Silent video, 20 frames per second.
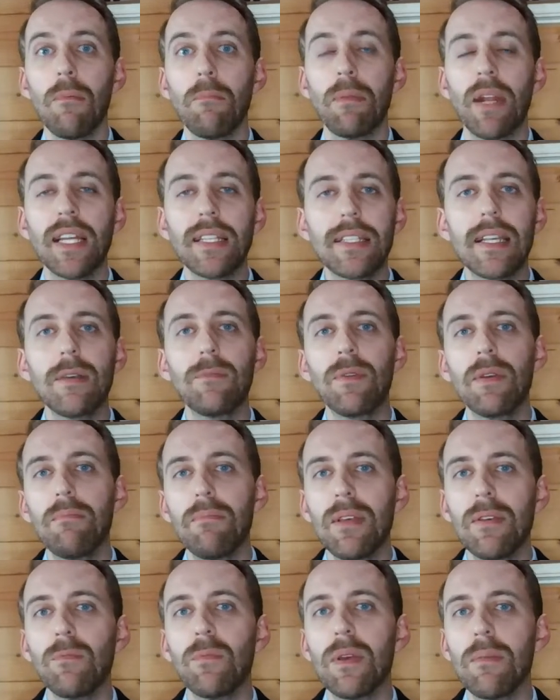But I'd say
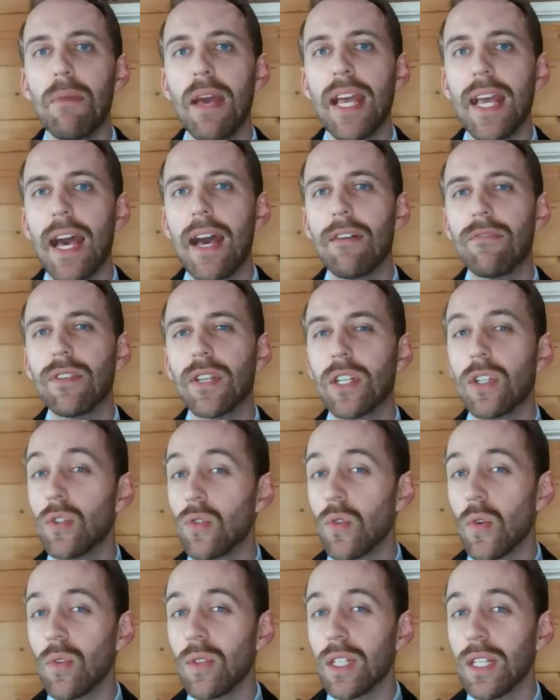we may have a
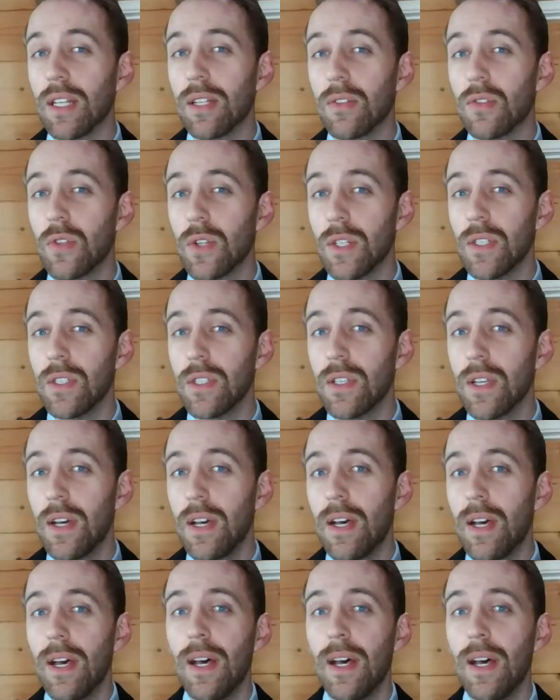controlling interest.